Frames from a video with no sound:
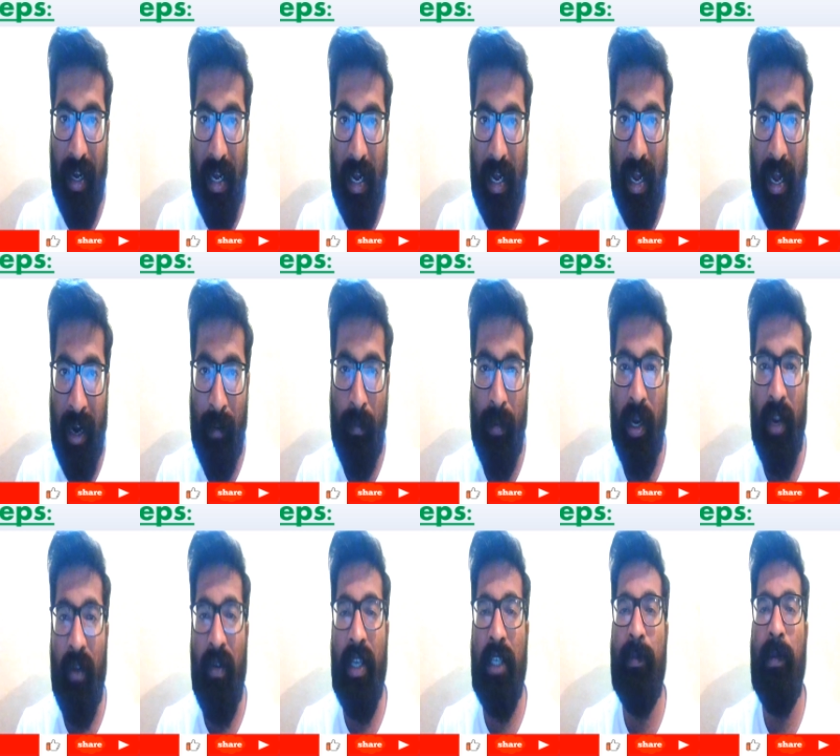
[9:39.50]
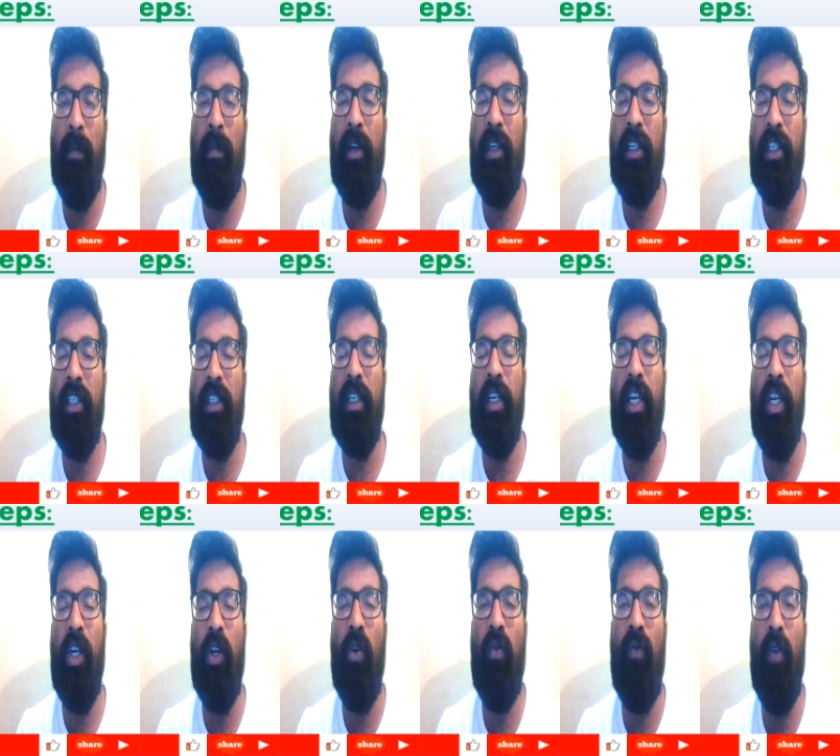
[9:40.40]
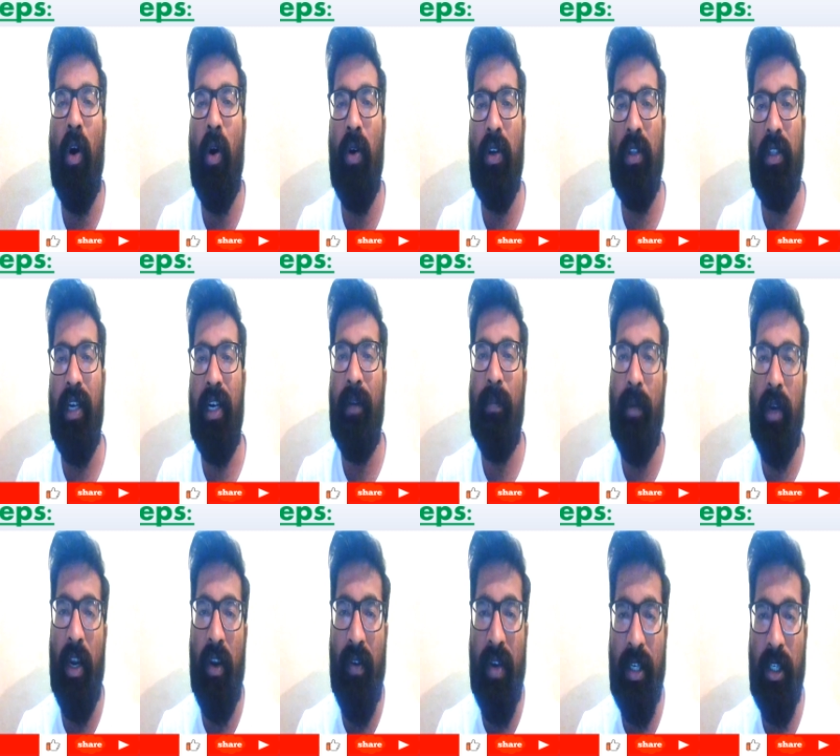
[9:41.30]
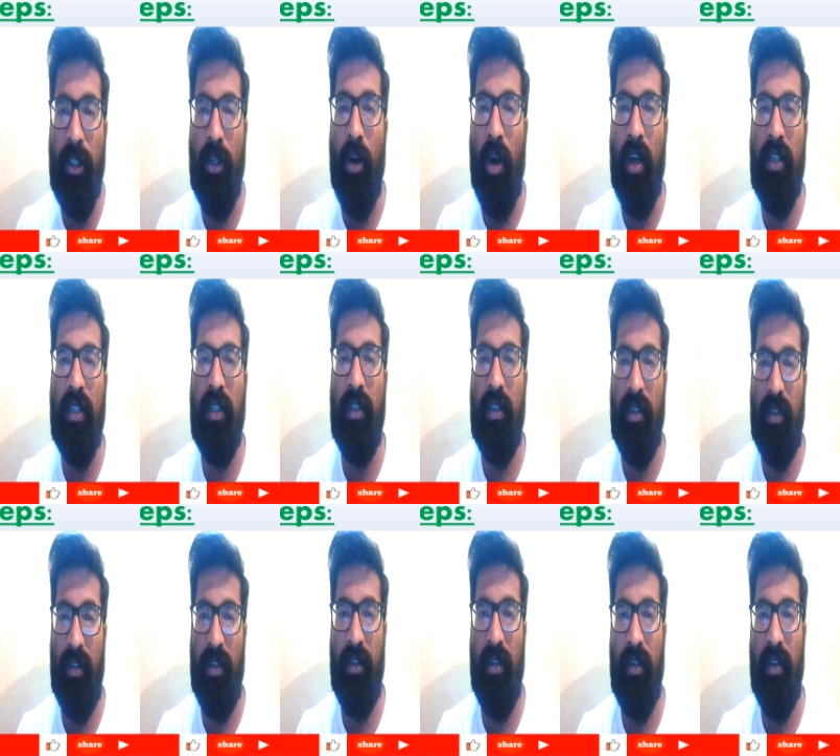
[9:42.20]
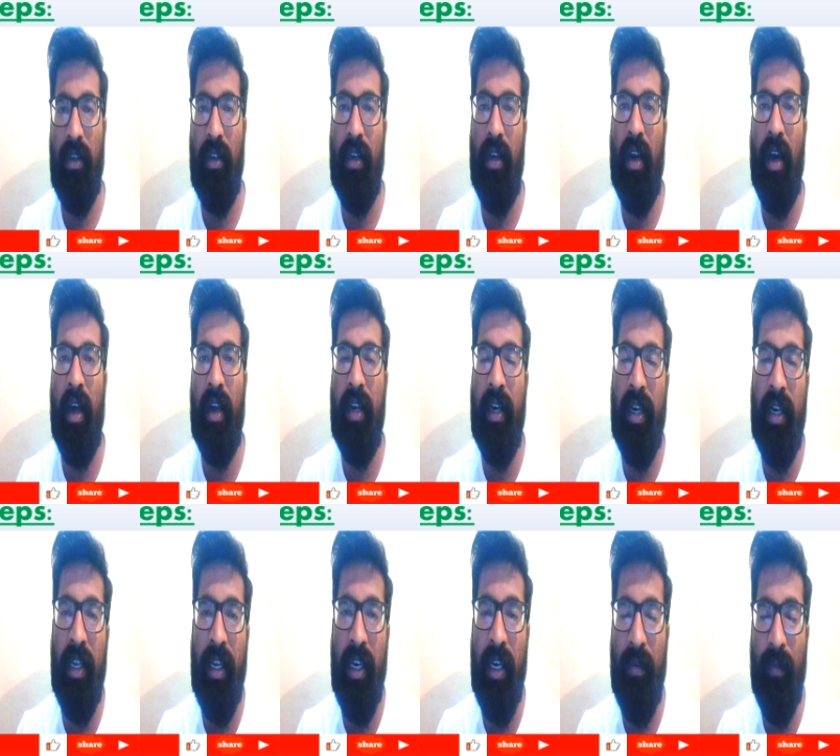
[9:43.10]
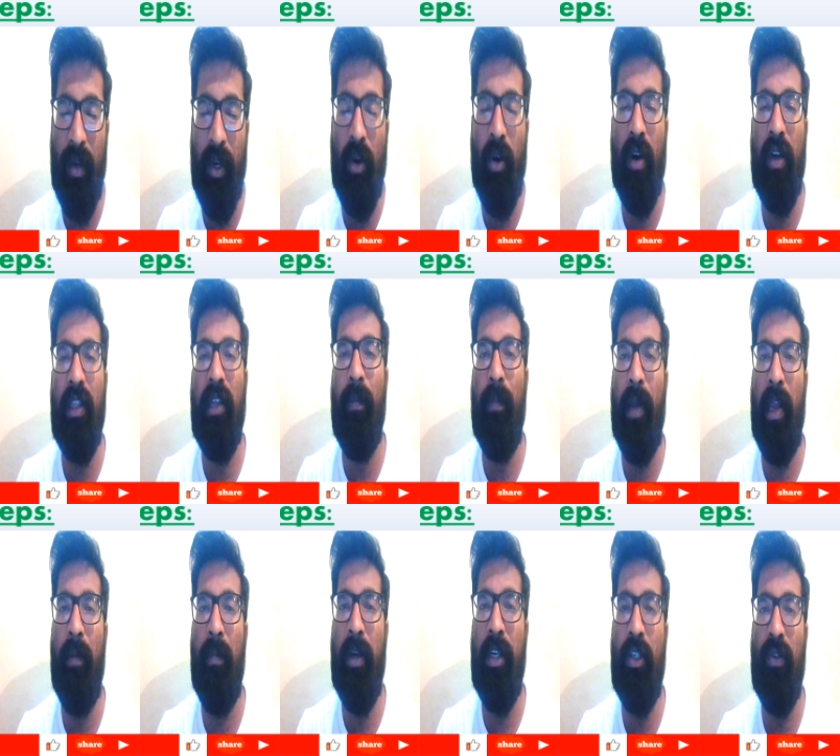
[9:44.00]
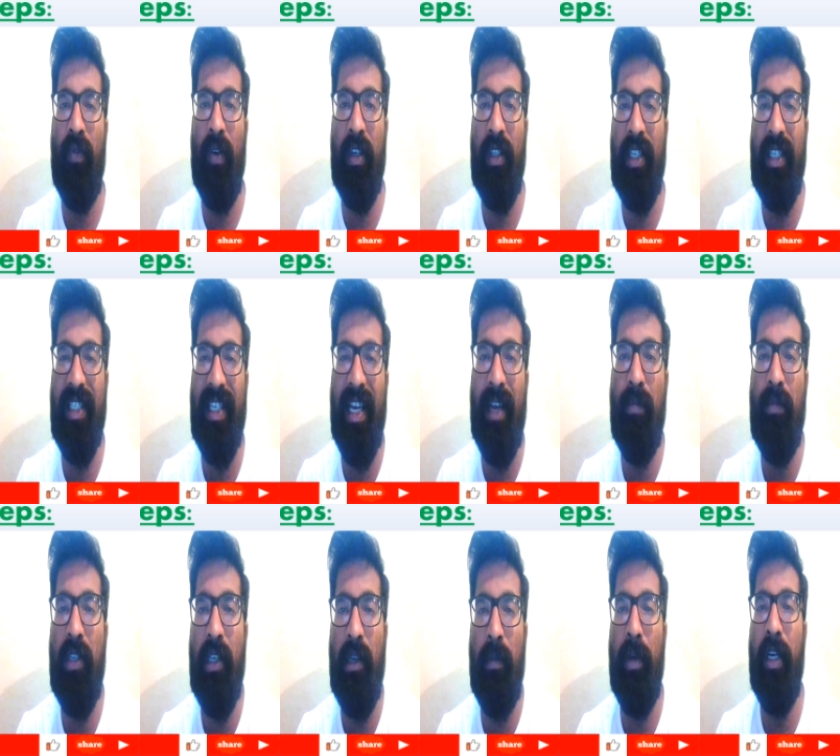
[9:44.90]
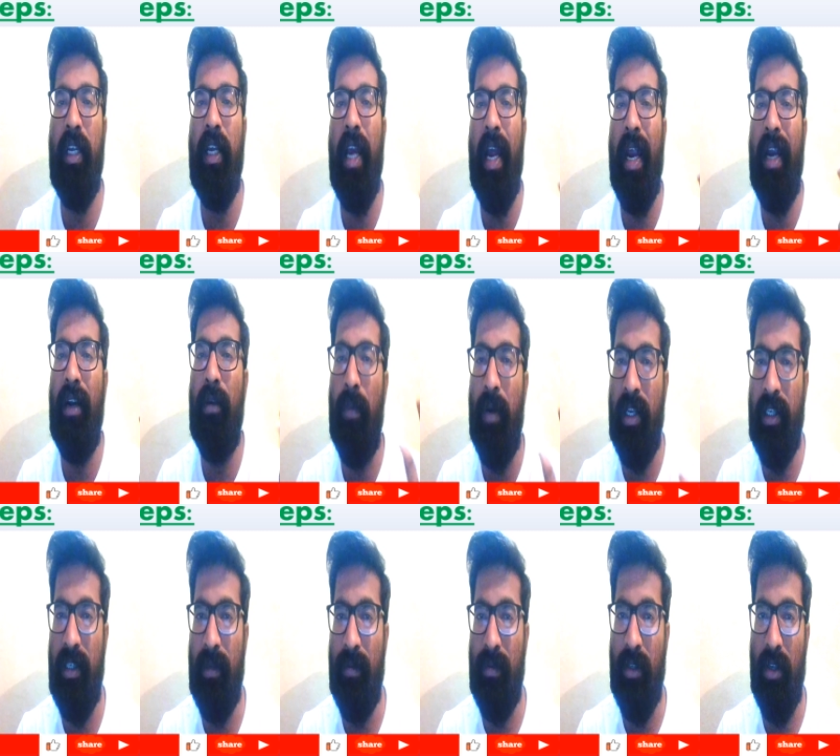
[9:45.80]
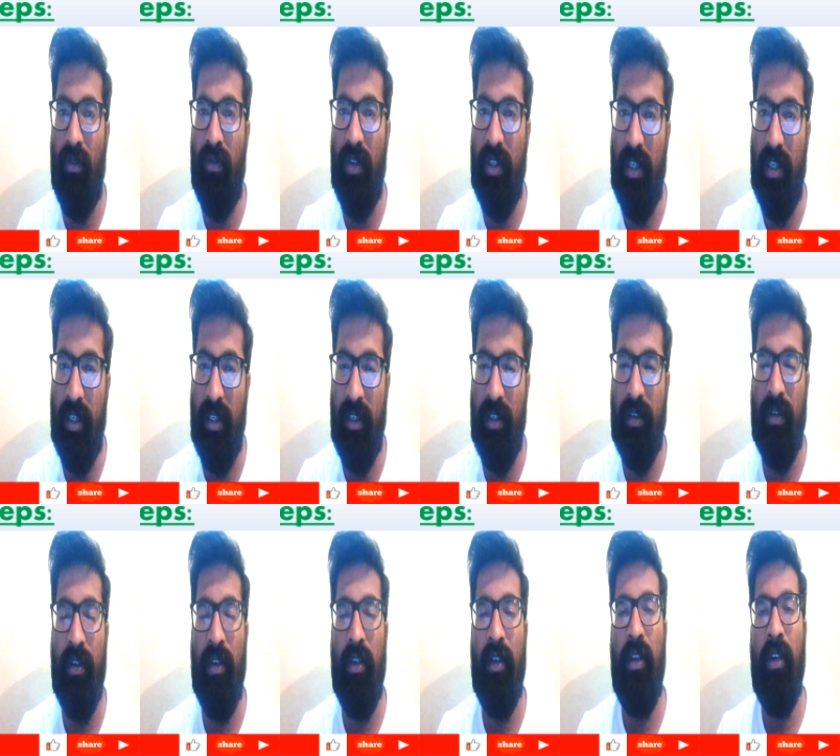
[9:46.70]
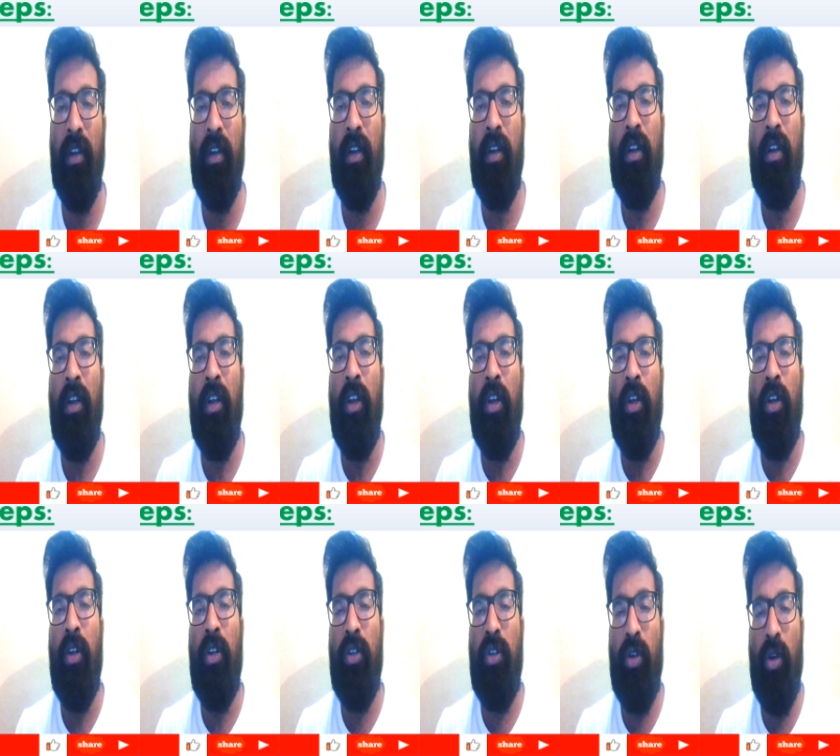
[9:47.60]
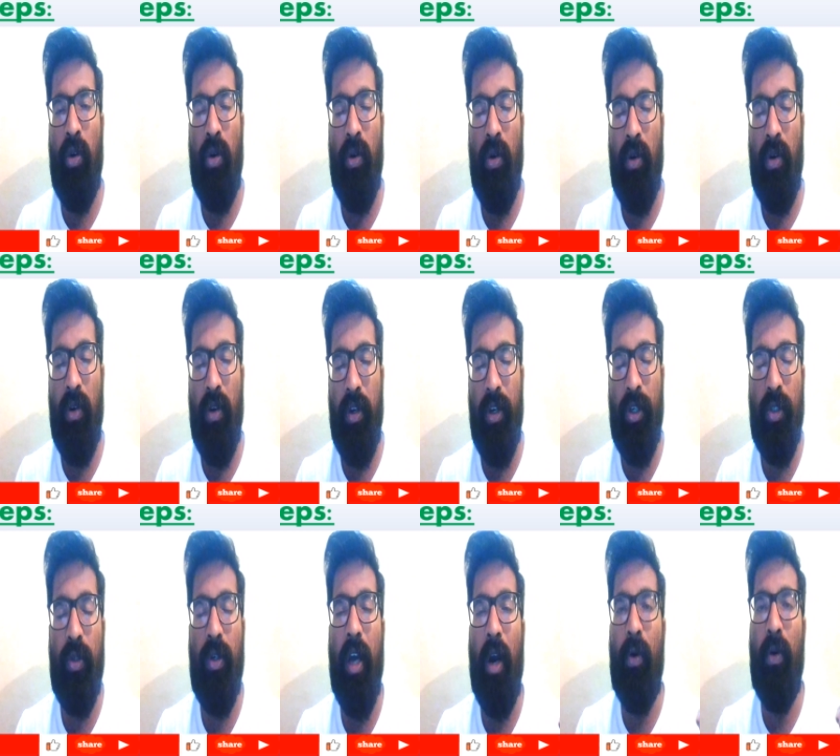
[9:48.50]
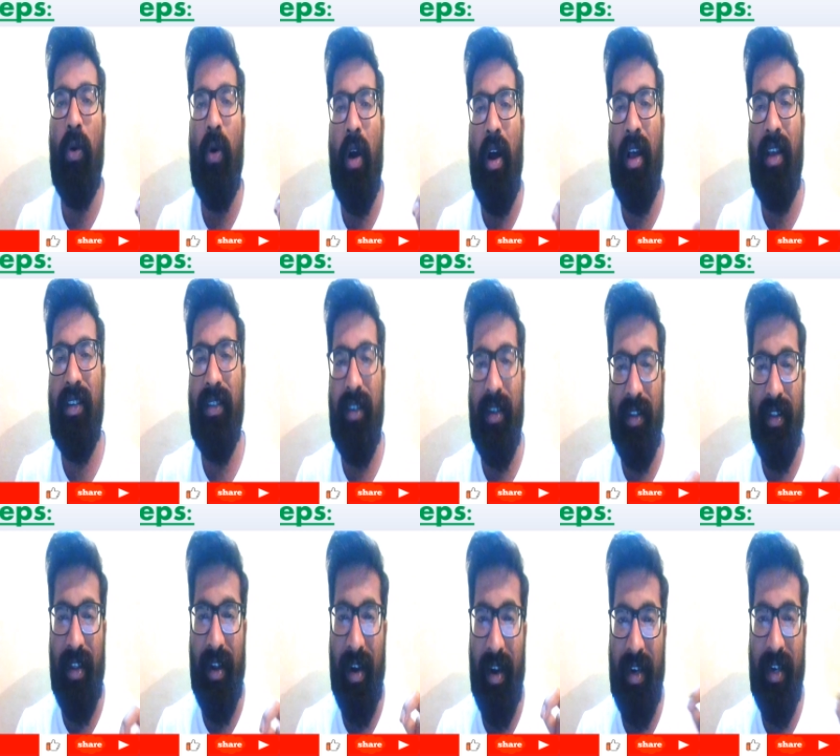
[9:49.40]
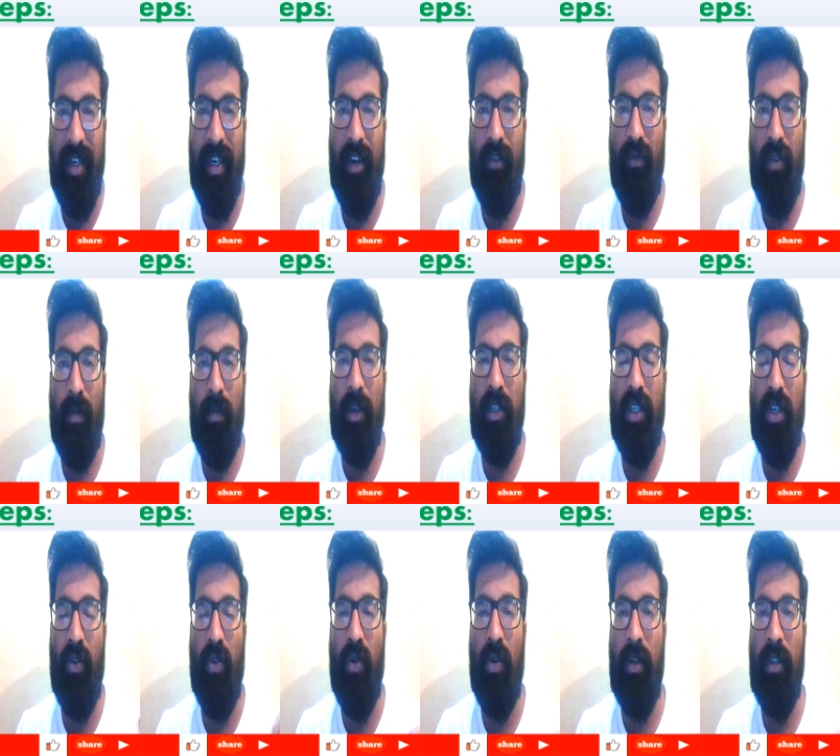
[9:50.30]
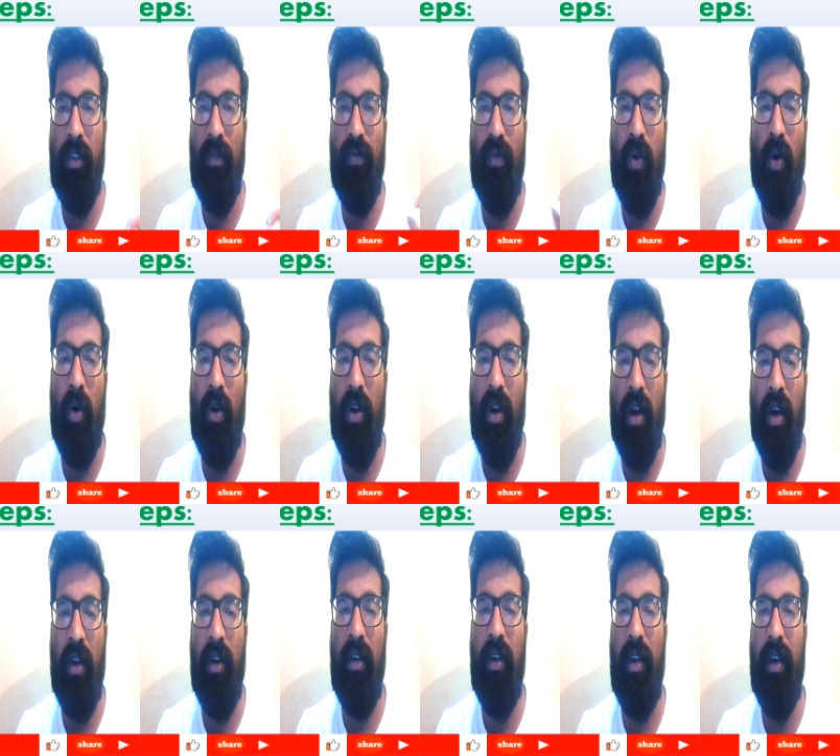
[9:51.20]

on previous payment history, you found that previous DOS already we got the payments for the same CPT and place of services. So you should have to ask the right information over the phone call.